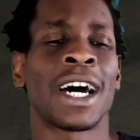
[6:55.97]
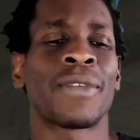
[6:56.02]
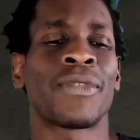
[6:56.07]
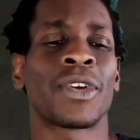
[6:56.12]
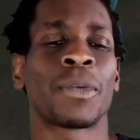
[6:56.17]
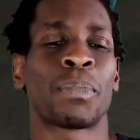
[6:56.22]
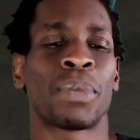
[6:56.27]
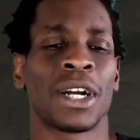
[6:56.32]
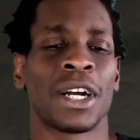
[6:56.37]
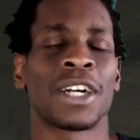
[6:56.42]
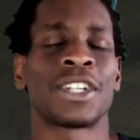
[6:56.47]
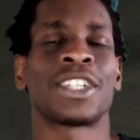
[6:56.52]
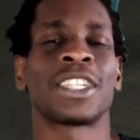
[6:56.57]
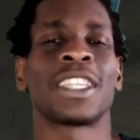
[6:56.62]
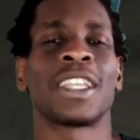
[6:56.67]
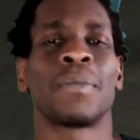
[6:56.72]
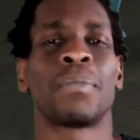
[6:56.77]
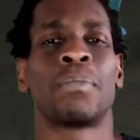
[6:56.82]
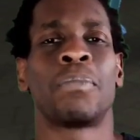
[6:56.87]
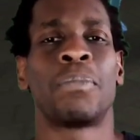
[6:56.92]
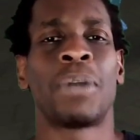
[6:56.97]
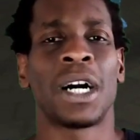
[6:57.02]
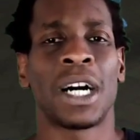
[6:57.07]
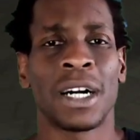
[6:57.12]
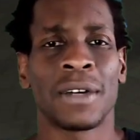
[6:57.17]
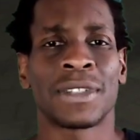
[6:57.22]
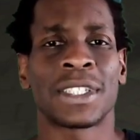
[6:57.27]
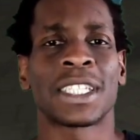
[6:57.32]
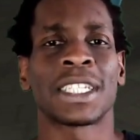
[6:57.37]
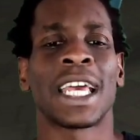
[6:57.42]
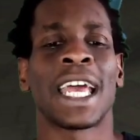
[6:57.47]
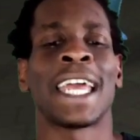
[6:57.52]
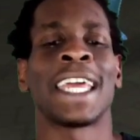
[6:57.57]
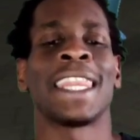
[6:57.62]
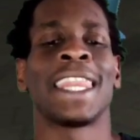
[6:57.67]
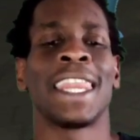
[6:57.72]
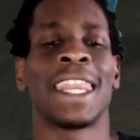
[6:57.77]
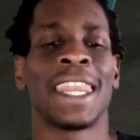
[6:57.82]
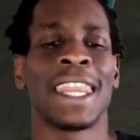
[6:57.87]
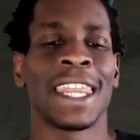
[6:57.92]
for purging the buffs
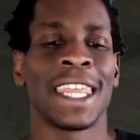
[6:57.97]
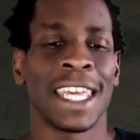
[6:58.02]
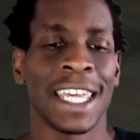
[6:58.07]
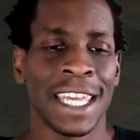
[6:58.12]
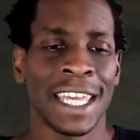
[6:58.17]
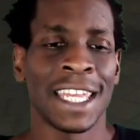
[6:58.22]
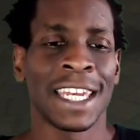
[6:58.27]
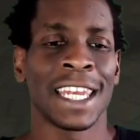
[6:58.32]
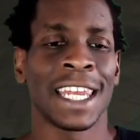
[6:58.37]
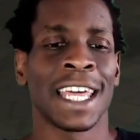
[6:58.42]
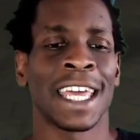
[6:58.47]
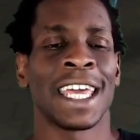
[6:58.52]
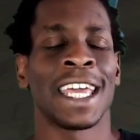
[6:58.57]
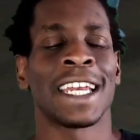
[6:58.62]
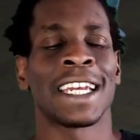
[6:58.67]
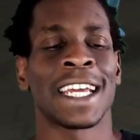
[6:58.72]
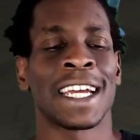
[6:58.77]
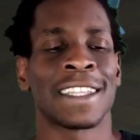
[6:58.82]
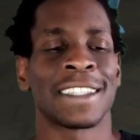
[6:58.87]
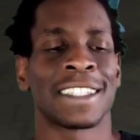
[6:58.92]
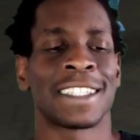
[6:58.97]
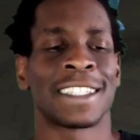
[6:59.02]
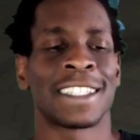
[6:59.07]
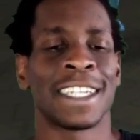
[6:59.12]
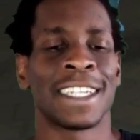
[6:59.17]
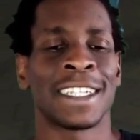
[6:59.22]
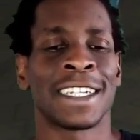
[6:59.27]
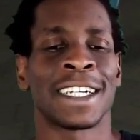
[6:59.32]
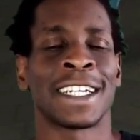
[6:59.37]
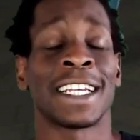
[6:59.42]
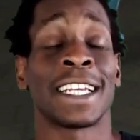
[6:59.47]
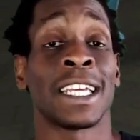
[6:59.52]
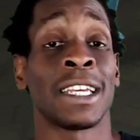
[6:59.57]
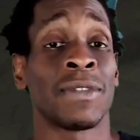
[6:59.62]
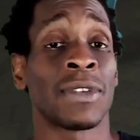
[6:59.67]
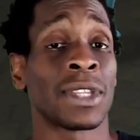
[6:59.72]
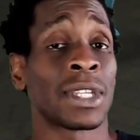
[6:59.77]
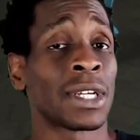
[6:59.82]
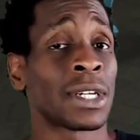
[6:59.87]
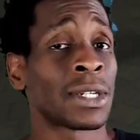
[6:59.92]
and then laying down the stun, even
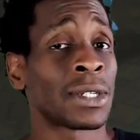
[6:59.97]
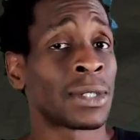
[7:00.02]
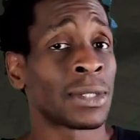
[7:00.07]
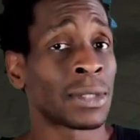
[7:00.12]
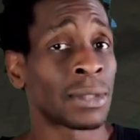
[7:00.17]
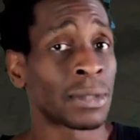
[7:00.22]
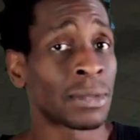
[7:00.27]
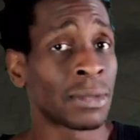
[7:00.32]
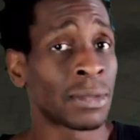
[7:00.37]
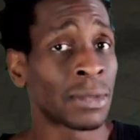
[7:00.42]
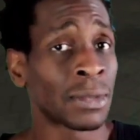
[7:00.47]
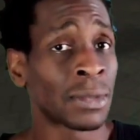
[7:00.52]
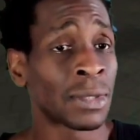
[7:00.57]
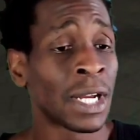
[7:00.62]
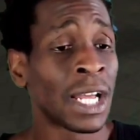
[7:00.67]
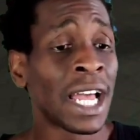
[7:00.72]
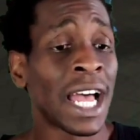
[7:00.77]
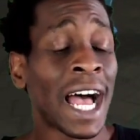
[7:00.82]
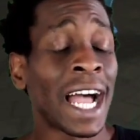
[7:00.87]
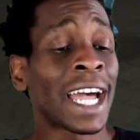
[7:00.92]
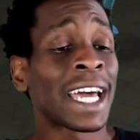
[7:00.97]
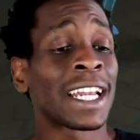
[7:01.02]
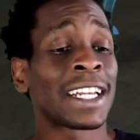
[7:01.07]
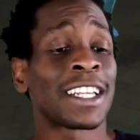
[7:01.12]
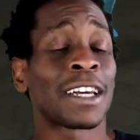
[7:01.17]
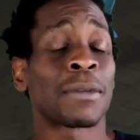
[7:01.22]
though I gotta double